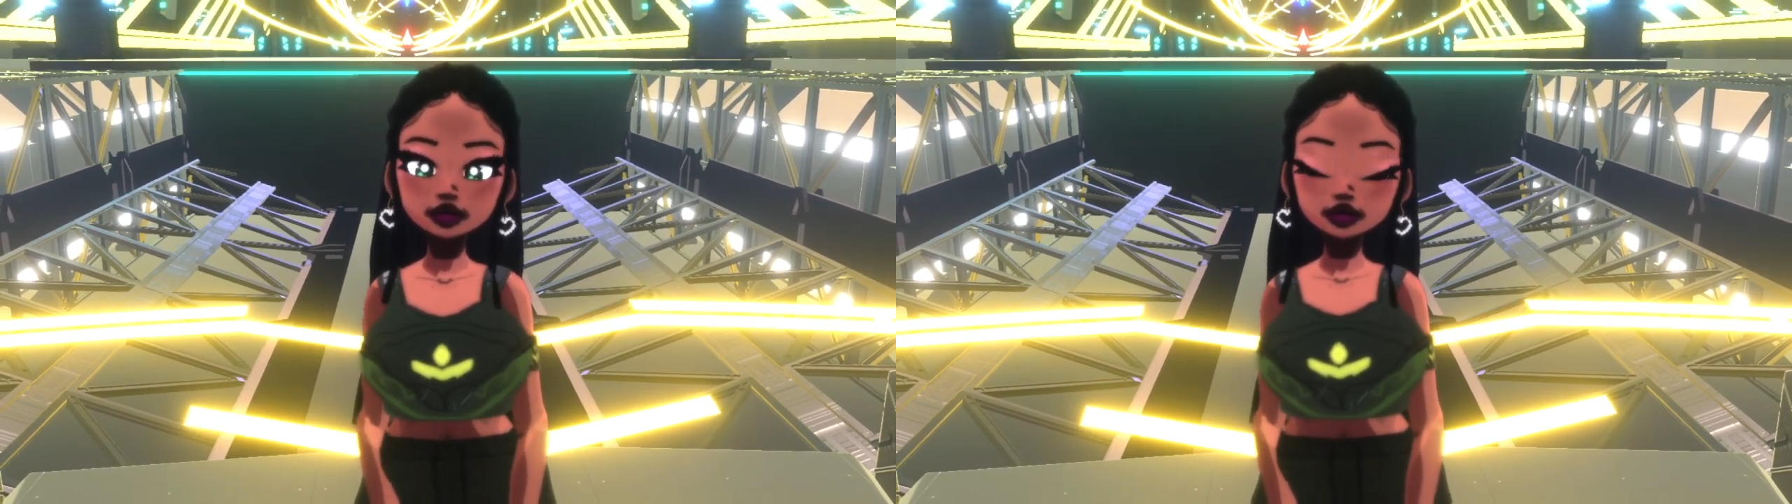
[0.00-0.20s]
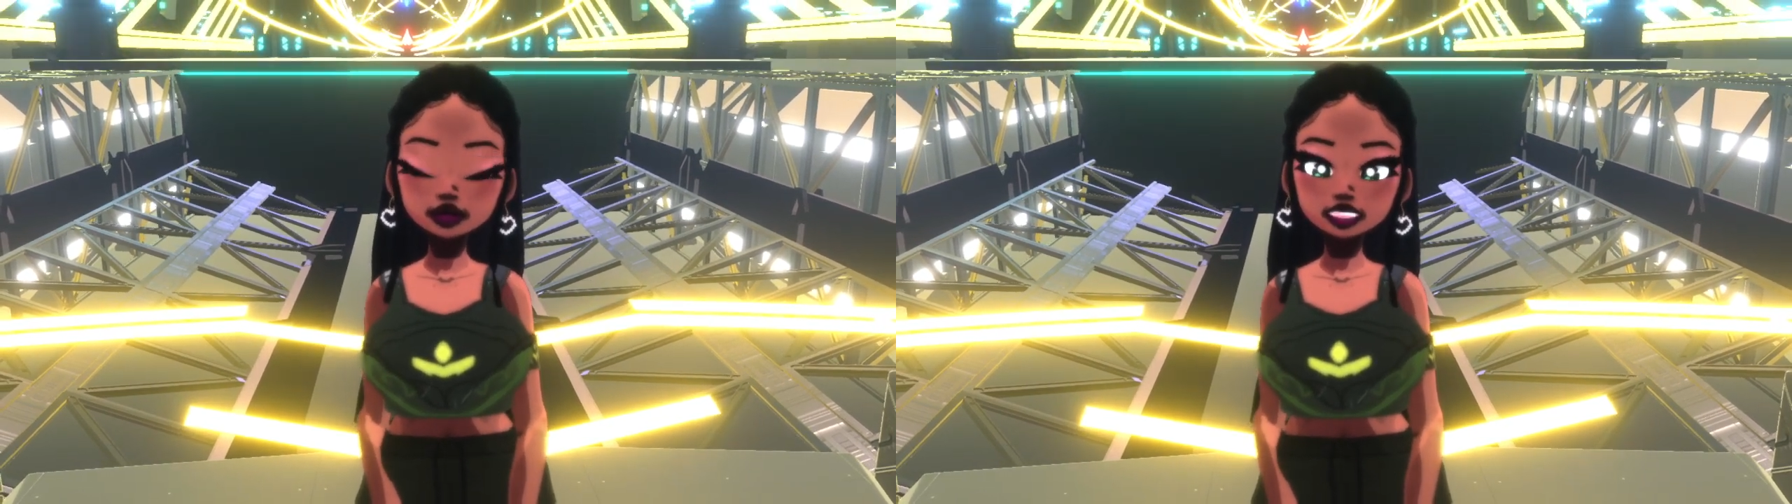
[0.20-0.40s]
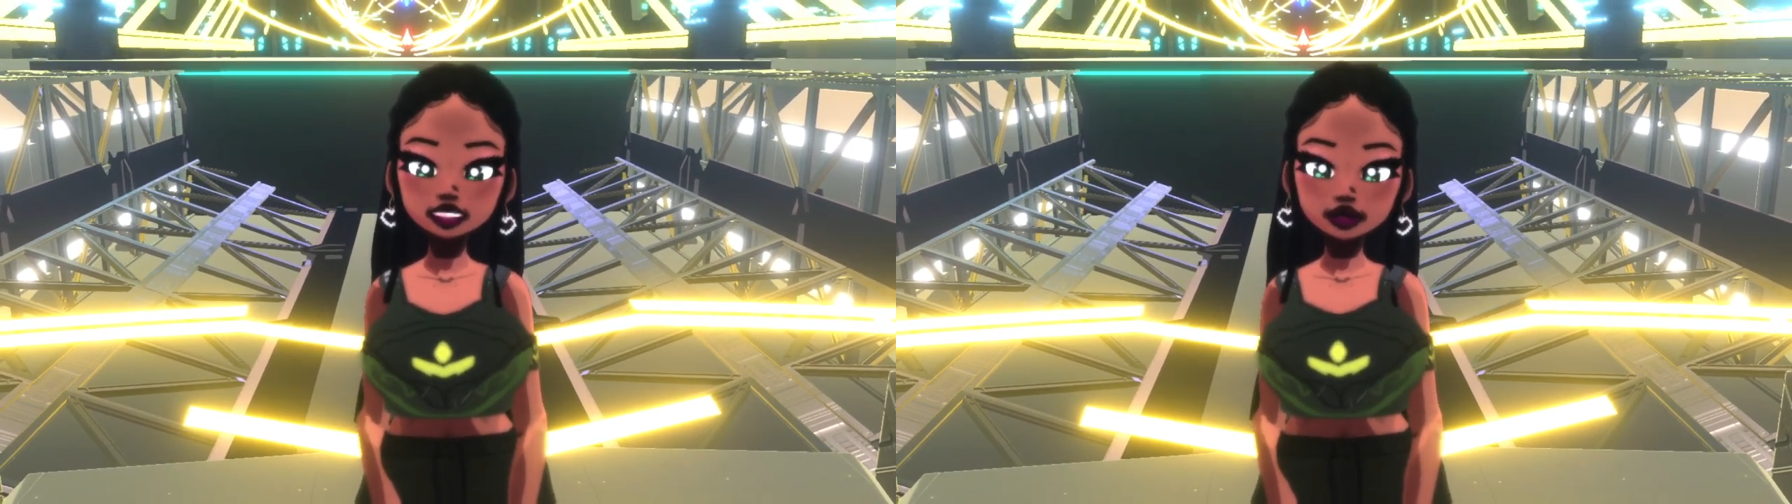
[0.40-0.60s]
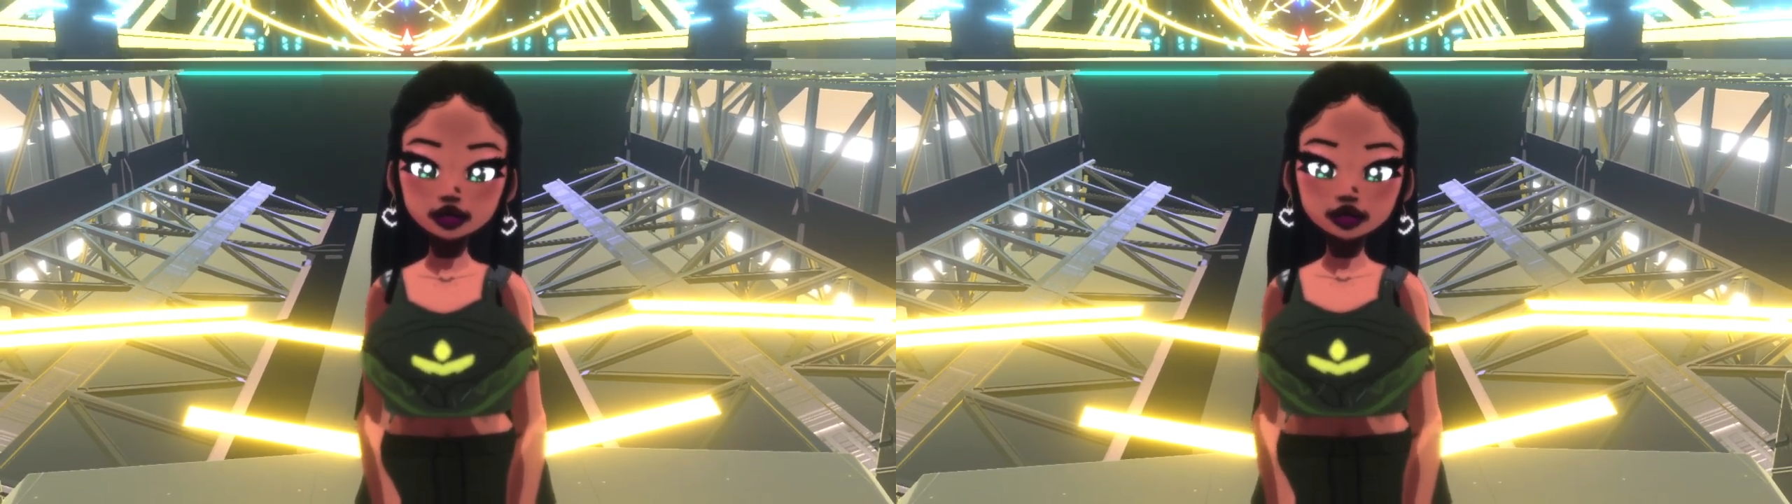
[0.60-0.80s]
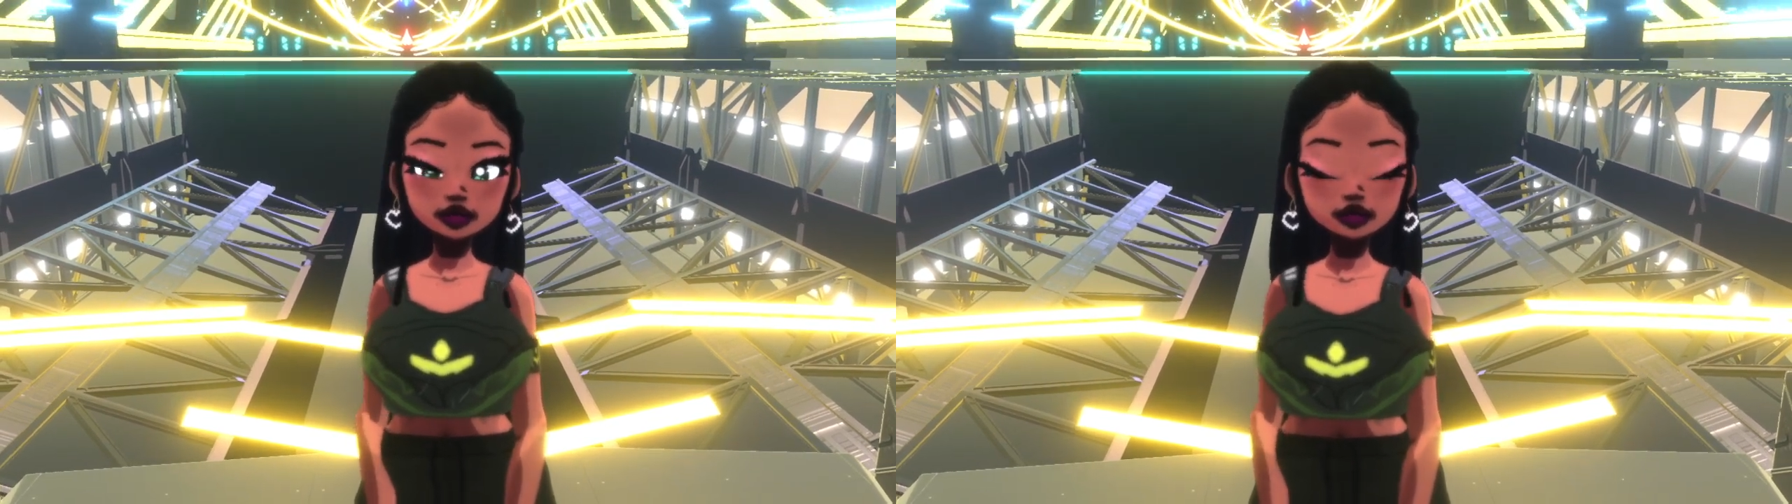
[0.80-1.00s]
Um,
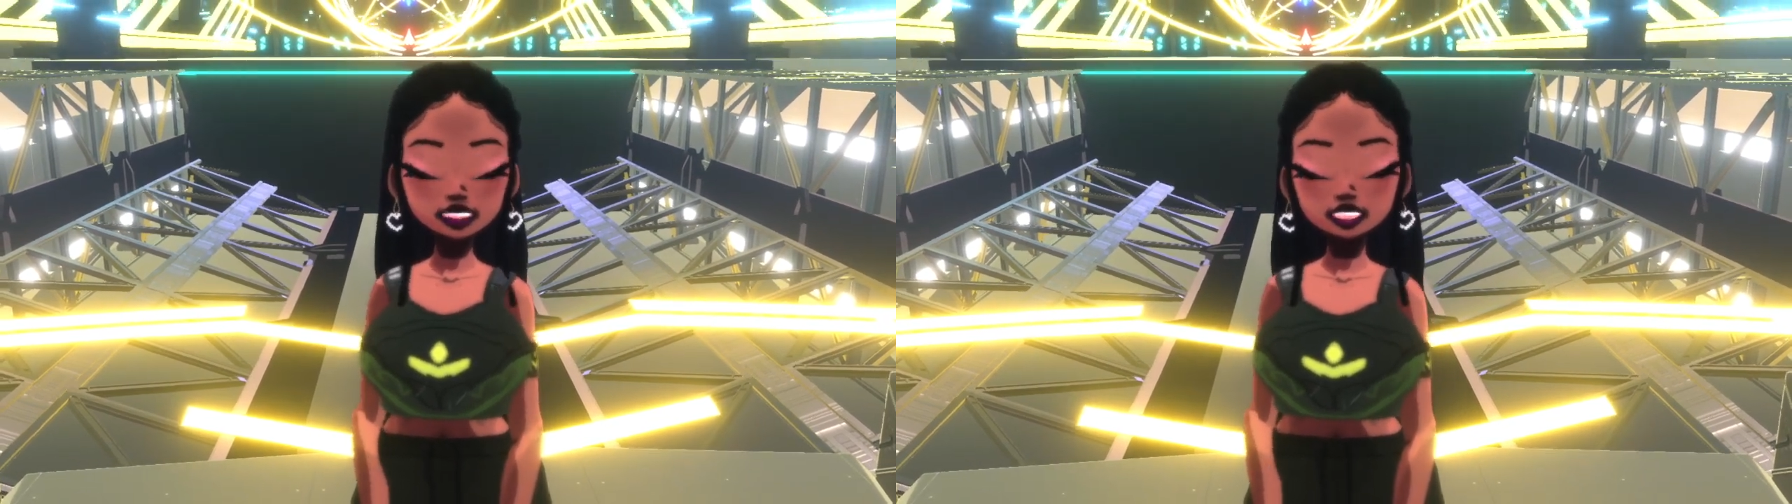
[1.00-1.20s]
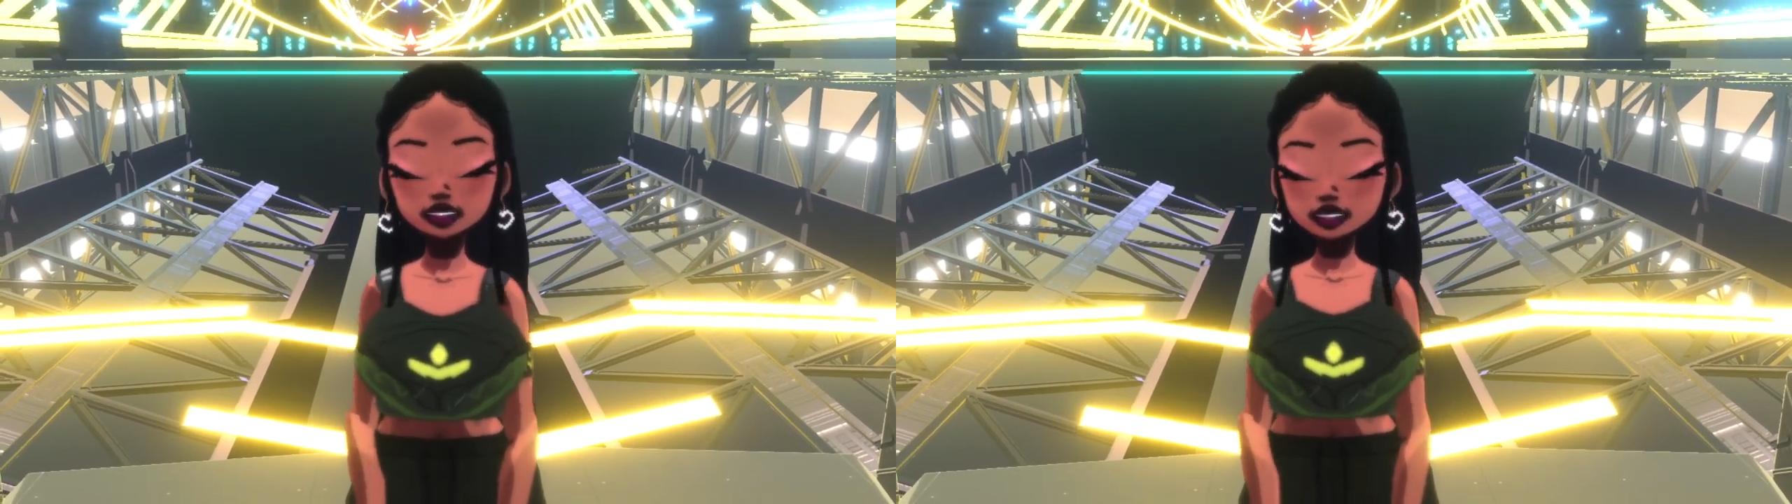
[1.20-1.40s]
I got